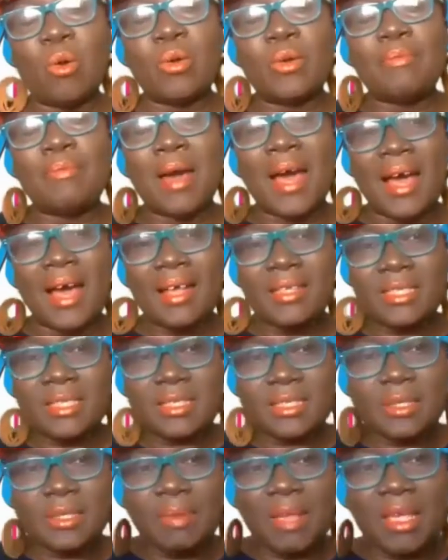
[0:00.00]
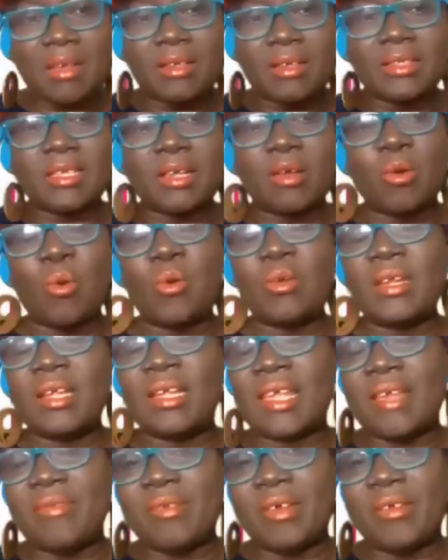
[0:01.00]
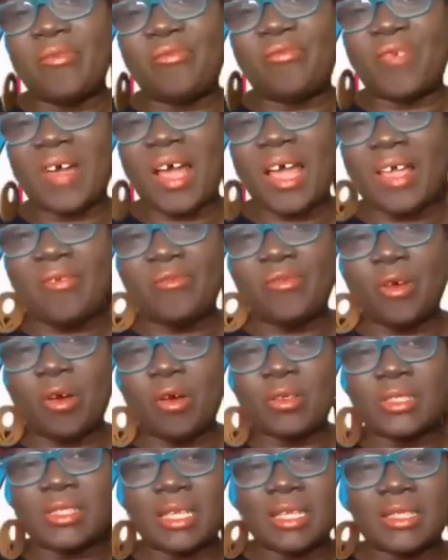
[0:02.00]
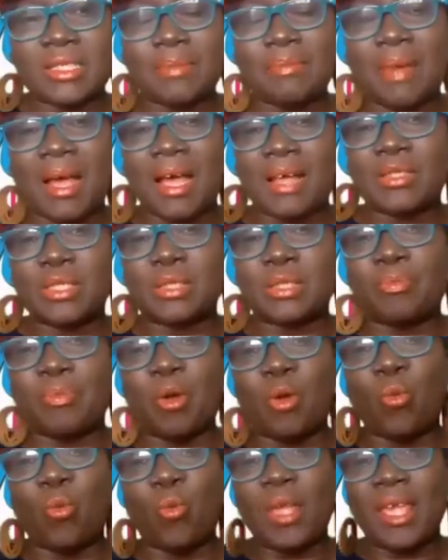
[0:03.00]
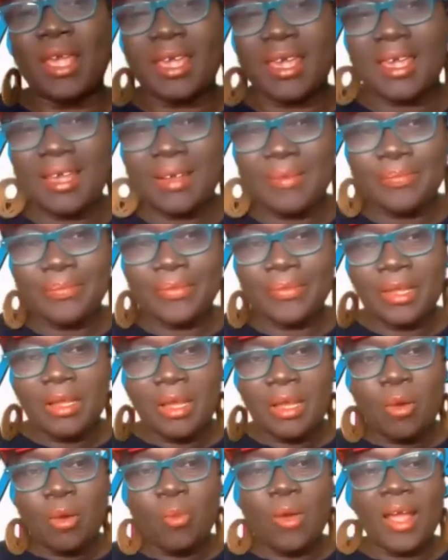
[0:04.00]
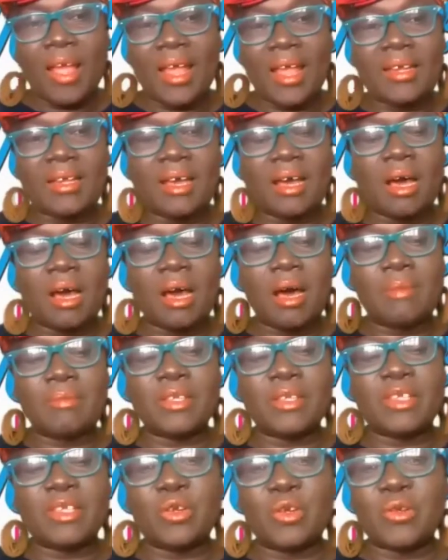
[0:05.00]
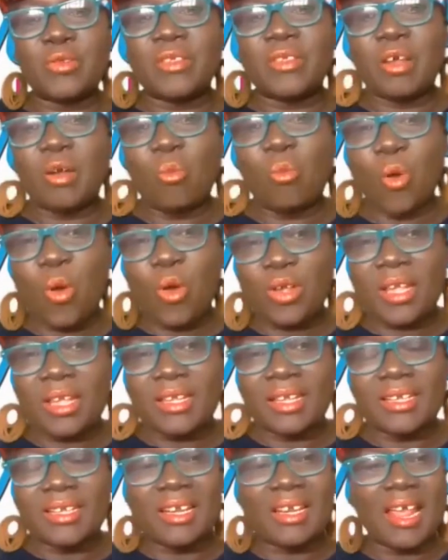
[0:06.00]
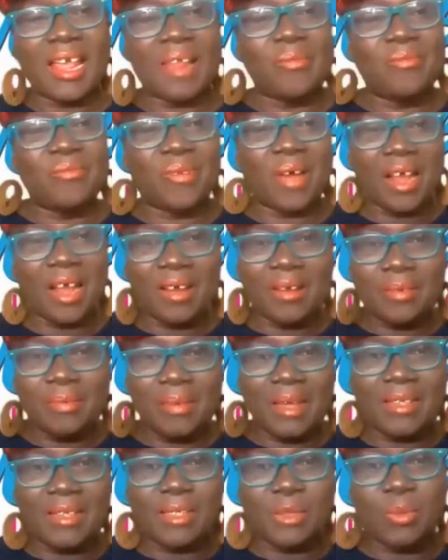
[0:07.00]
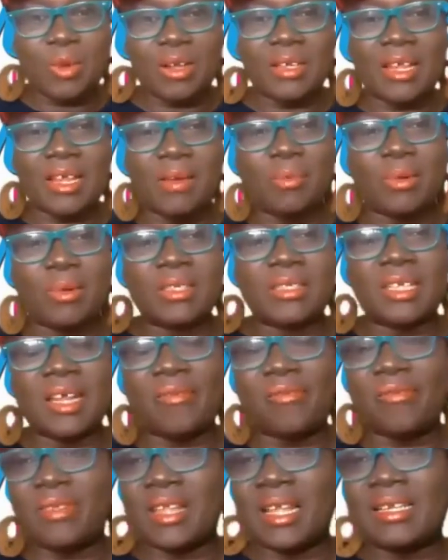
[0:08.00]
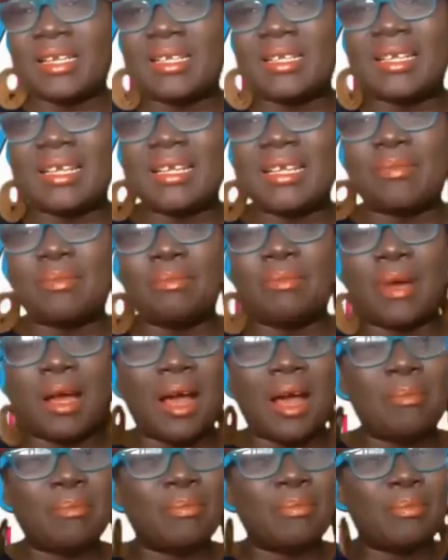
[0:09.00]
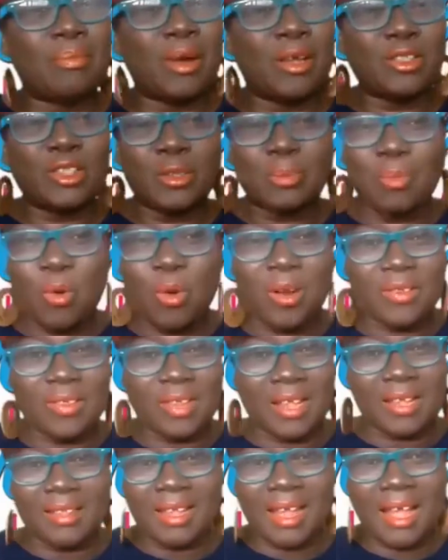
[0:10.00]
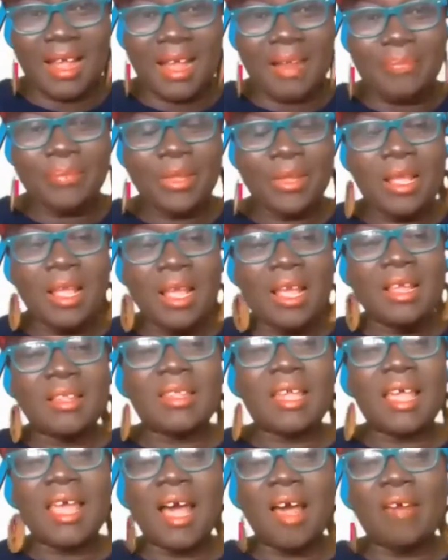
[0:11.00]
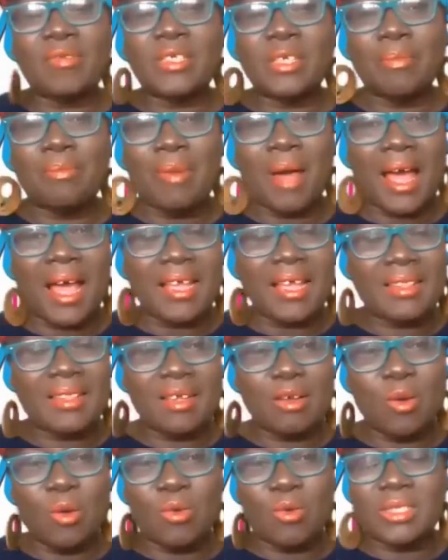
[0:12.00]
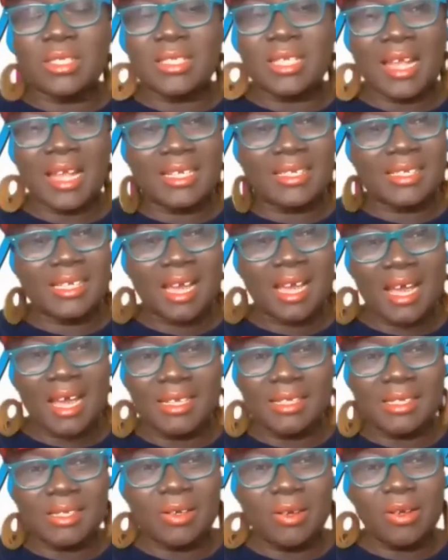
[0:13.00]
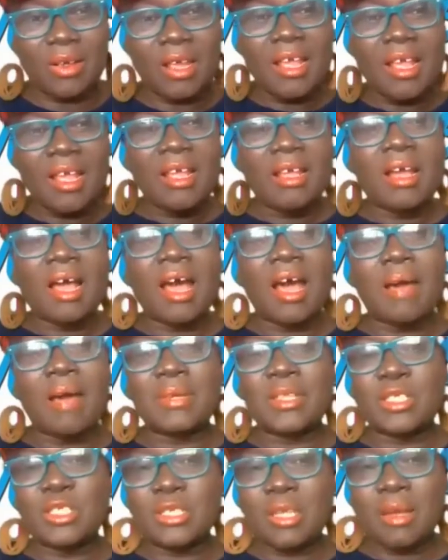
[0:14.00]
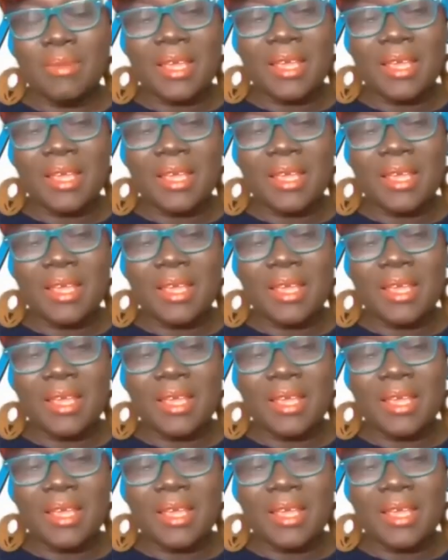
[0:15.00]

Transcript: masks because they're only given 5 or 6 masks per week. when you know, they're working in an environment where they would definitely need much more than that. They have to buy their own sanitizer. In some